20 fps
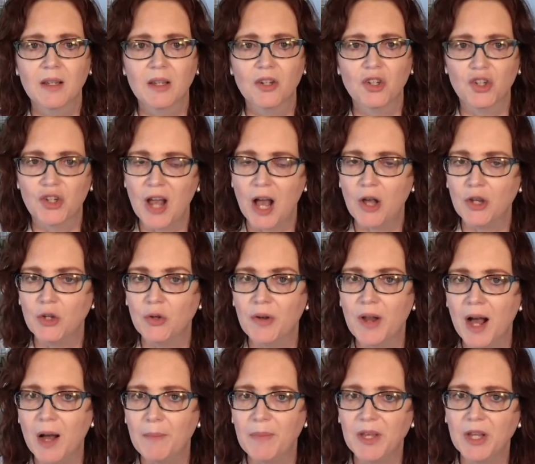Shall you
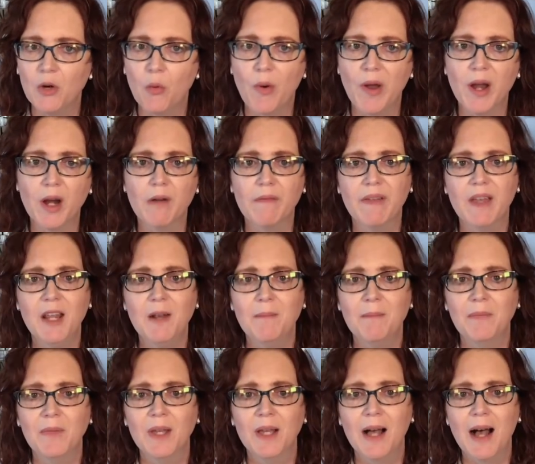not be aware of it?
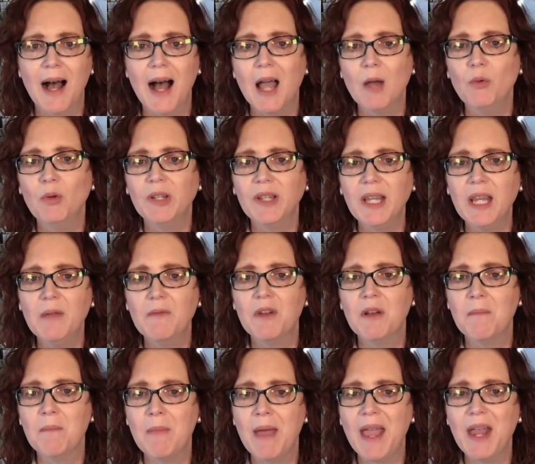I will
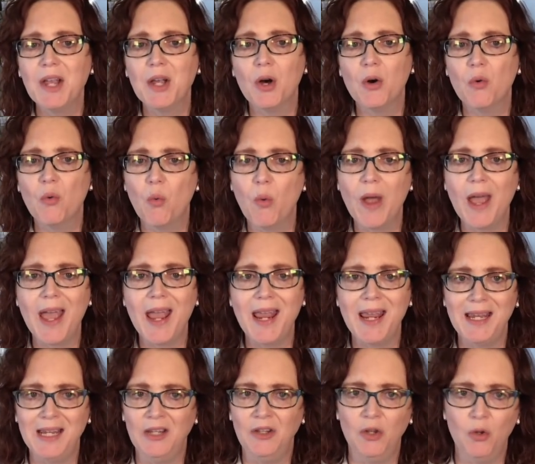even make a
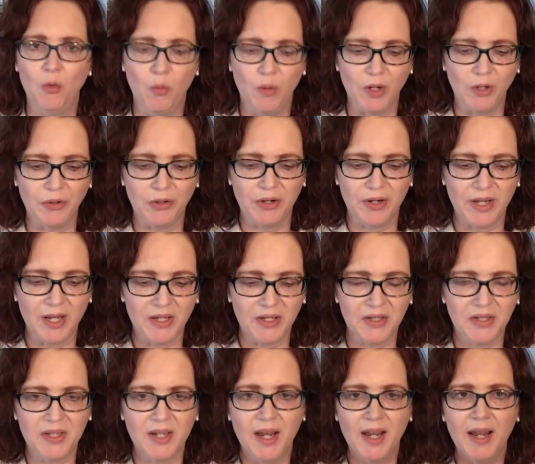way in the
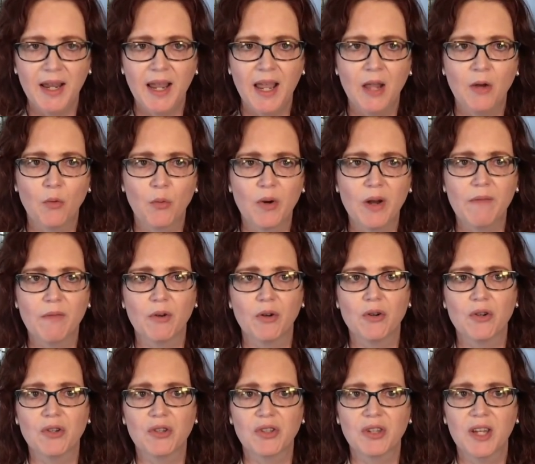wilderness and
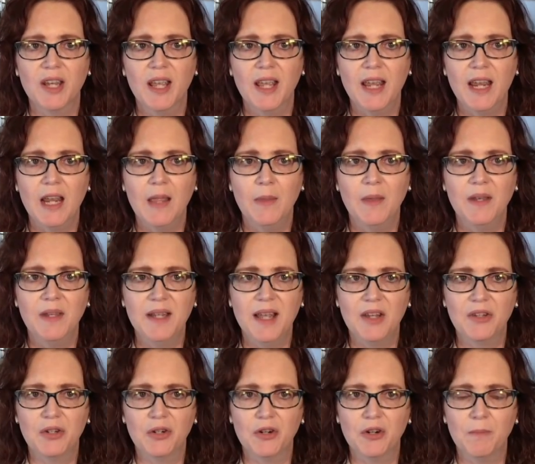rivers in the
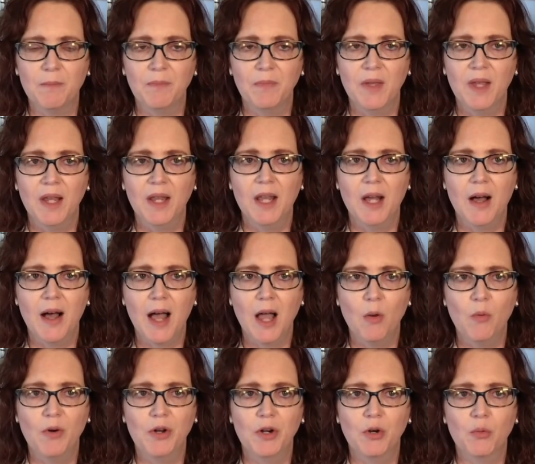desert. Now, I
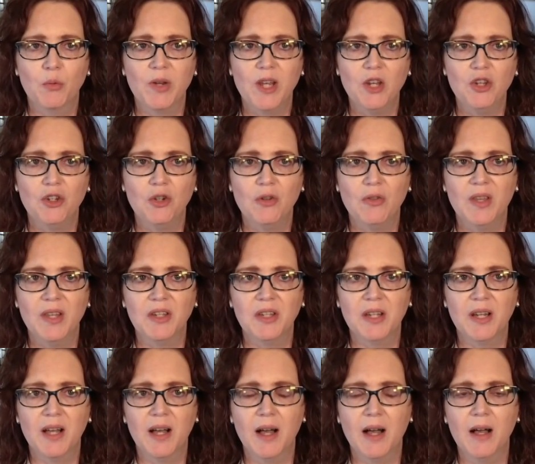want to read you
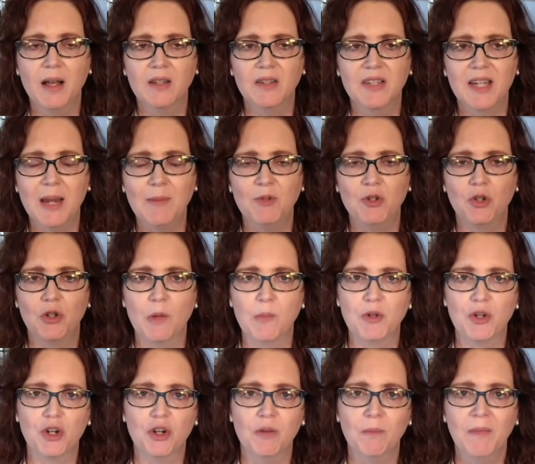this same
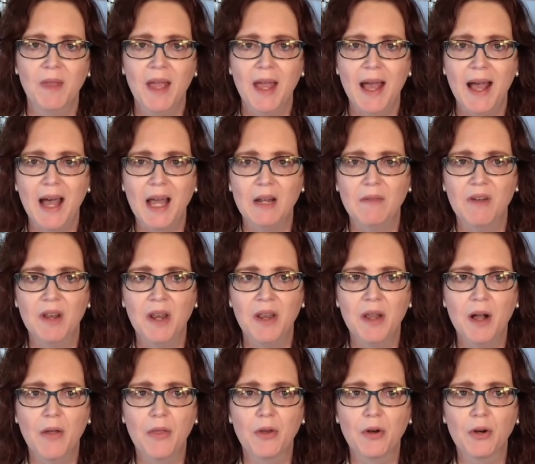scripture out of
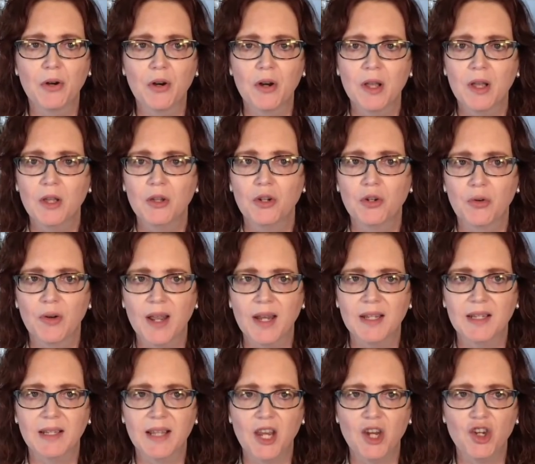another
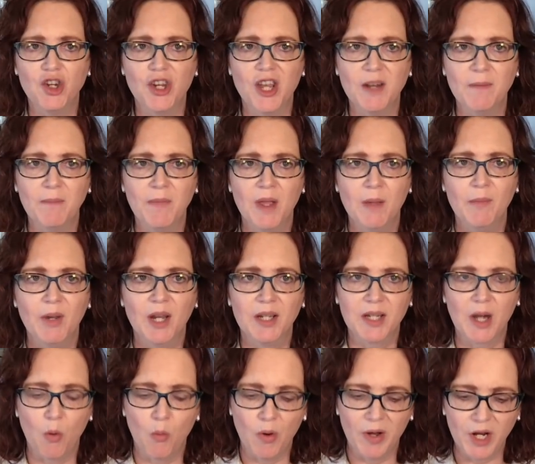translation
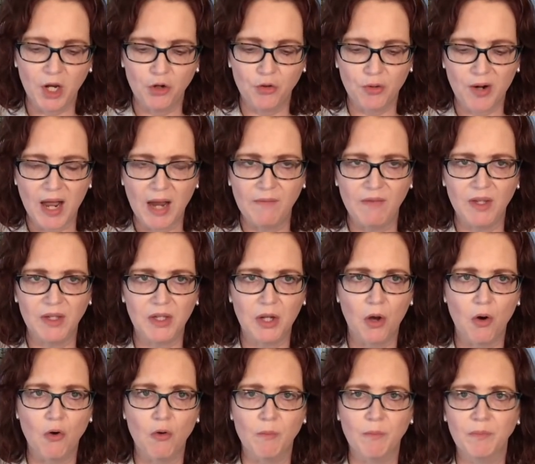because I want to drive this
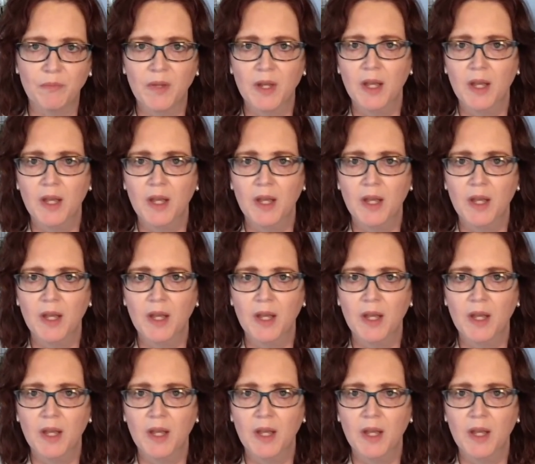home.